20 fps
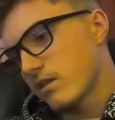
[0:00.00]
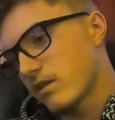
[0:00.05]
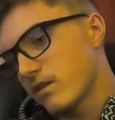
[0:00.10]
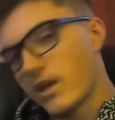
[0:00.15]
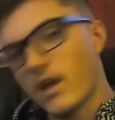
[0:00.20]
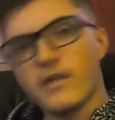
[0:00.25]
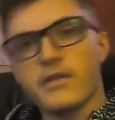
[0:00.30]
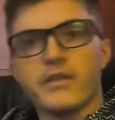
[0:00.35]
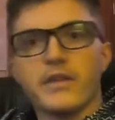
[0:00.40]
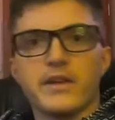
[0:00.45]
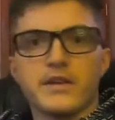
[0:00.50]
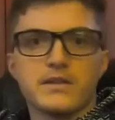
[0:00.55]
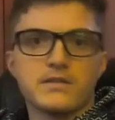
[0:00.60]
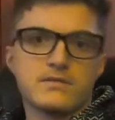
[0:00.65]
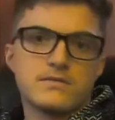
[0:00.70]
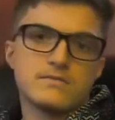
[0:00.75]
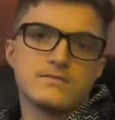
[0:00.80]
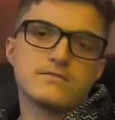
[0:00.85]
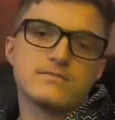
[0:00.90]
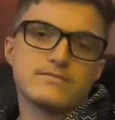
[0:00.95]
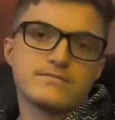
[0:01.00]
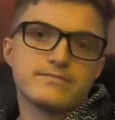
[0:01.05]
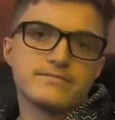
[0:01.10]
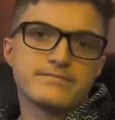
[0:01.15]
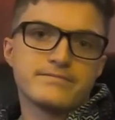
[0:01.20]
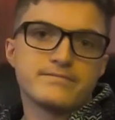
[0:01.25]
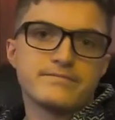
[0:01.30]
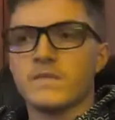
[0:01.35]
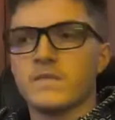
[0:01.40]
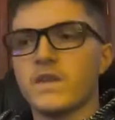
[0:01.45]

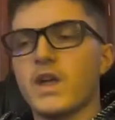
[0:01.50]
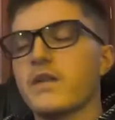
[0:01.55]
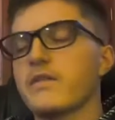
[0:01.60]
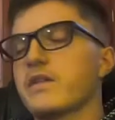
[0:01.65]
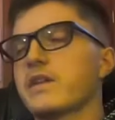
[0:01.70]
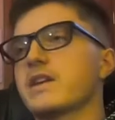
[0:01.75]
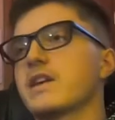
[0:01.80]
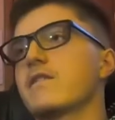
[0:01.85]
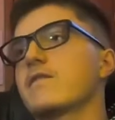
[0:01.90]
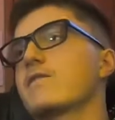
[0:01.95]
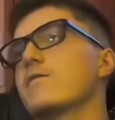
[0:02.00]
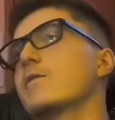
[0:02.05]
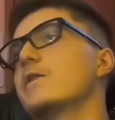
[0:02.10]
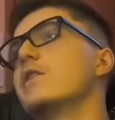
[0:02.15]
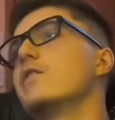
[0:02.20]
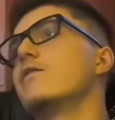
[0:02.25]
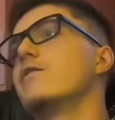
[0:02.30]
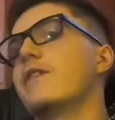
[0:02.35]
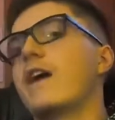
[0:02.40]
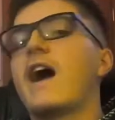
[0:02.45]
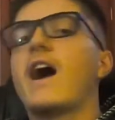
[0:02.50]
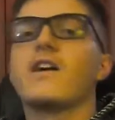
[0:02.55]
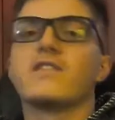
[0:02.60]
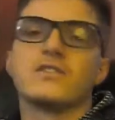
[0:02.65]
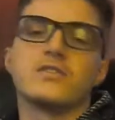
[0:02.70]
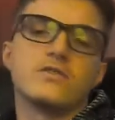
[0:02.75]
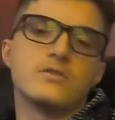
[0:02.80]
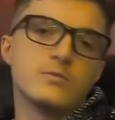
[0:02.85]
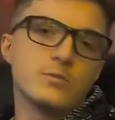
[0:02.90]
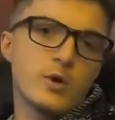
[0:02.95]
nothing of real
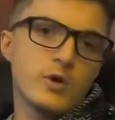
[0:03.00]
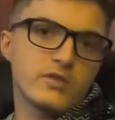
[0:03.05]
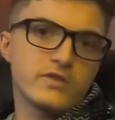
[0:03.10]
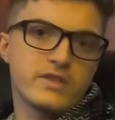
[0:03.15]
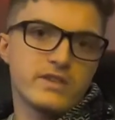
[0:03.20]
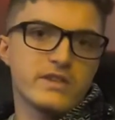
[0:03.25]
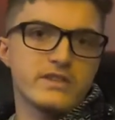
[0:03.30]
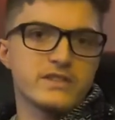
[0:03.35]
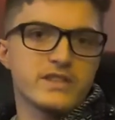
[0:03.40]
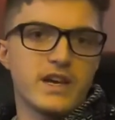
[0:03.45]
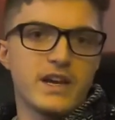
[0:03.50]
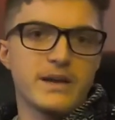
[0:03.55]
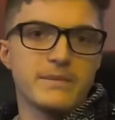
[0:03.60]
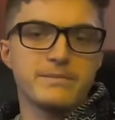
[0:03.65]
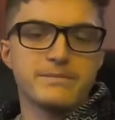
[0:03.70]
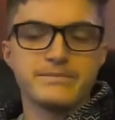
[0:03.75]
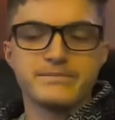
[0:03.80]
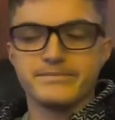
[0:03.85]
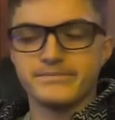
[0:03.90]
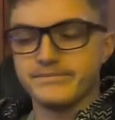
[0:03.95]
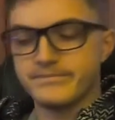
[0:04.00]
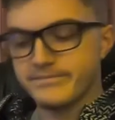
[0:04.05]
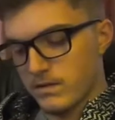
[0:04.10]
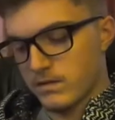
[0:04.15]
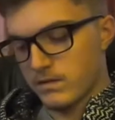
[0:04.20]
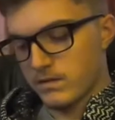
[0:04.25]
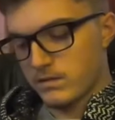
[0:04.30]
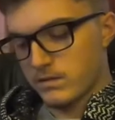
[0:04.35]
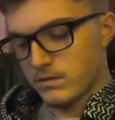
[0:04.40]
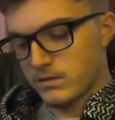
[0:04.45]
value most of the time.
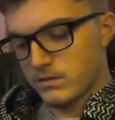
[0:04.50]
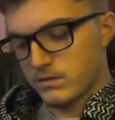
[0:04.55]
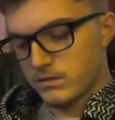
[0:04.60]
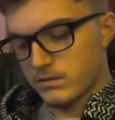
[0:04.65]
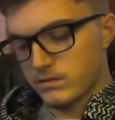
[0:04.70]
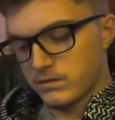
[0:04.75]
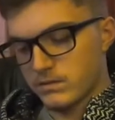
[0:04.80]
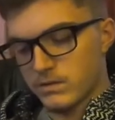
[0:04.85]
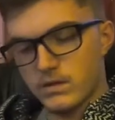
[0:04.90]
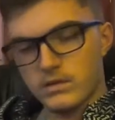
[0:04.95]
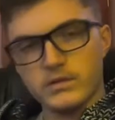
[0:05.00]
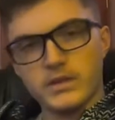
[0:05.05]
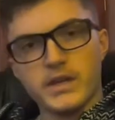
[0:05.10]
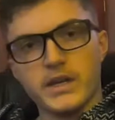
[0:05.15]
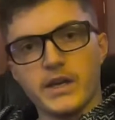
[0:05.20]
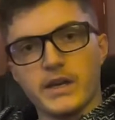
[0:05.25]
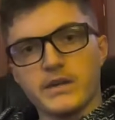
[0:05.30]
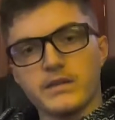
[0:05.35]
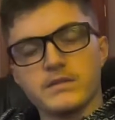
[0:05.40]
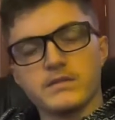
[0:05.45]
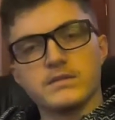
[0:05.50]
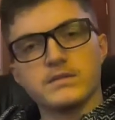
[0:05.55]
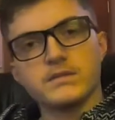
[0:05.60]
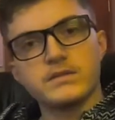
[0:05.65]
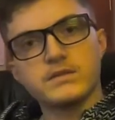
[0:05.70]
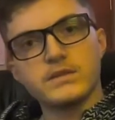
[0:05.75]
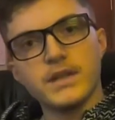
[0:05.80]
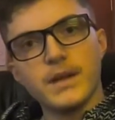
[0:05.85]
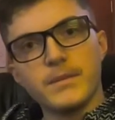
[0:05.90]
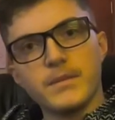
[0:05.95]
Okay,
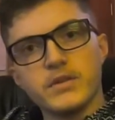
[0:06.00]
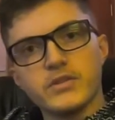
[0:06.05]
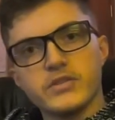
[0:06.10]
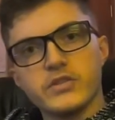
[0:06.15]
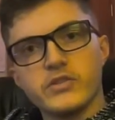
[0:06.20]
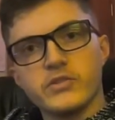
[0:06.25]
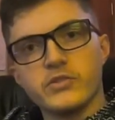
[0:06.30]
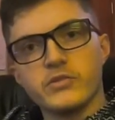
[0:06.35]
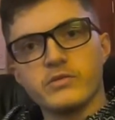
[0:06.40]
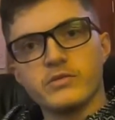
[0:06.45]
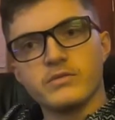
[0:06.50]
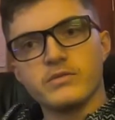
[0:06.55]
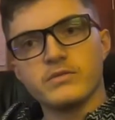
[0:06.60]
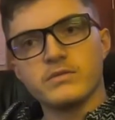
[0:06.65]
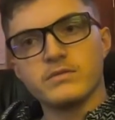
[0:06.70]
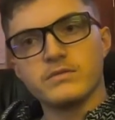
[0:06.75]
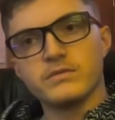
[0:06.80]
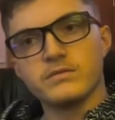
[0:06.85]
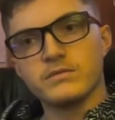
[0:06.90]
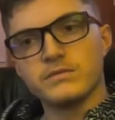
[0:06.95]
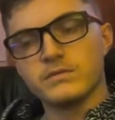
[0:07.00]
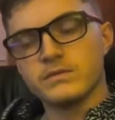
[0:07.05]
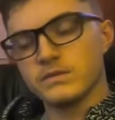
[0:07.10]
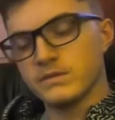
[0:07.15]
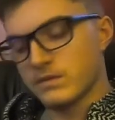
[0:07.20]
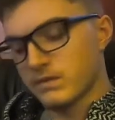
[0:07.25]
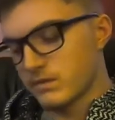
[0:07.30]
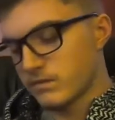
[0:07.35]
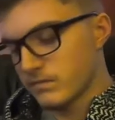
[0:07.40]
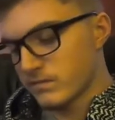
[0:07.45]
number 2,
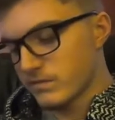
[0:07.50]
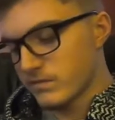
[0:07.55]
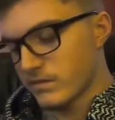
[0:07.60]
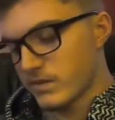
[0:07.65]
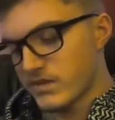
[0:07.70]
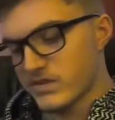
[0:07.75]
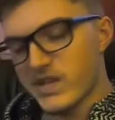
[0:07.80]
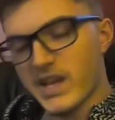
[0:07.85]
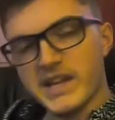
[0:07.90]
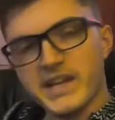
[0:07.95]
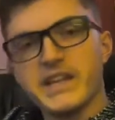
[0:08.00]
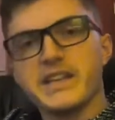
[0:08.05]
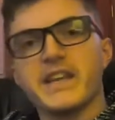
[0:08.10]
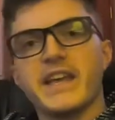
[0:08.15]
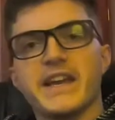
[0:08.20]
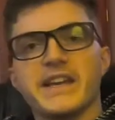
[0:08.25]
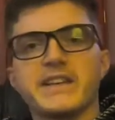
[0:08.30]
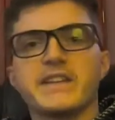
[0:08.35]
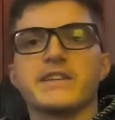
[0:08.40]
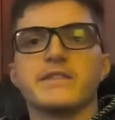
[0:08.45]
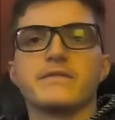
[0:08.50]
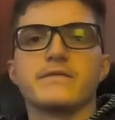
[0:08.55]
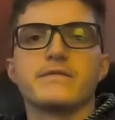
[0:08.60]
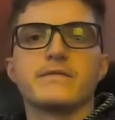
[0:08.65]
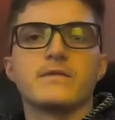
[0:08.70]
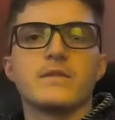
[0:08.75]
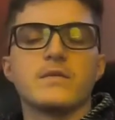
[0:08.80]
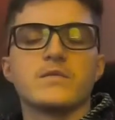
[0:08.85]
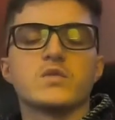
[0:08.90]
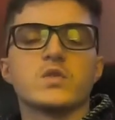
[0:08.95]
the second negative
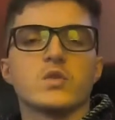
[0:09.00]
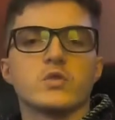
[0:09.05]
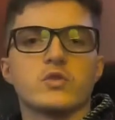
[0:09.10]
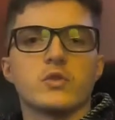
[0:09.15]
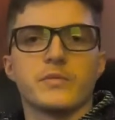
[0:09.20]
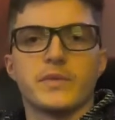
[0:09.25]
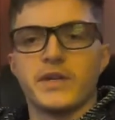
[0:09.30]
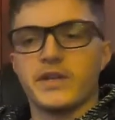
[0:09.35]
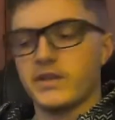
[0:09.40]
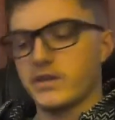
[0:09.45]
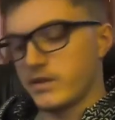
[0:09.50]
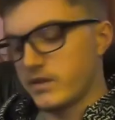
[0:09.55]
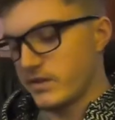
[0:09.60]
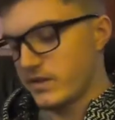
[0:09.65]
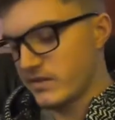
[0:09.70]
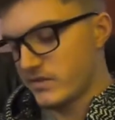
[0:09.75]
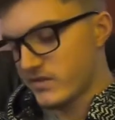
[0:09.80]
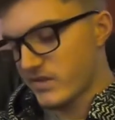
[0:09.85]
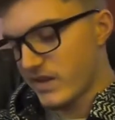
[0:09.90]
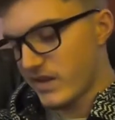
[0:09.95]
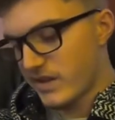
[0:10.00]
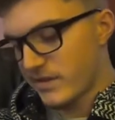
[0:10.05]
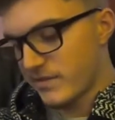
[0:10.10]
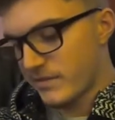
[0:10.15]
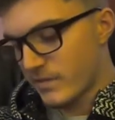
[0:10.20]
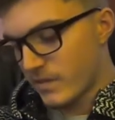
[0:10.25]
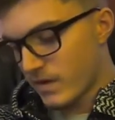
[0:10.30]
of social media is that